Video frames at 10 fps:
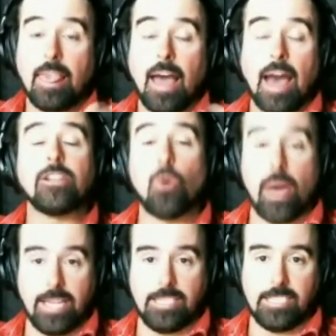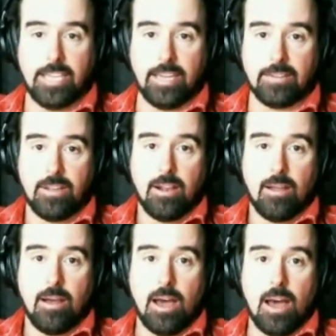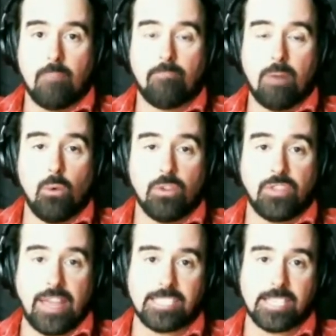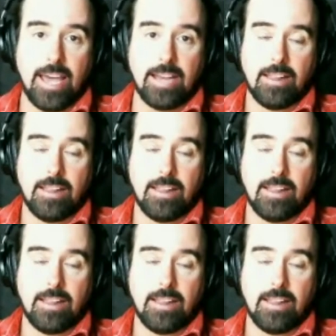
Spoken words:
I know I can sing, but with that said,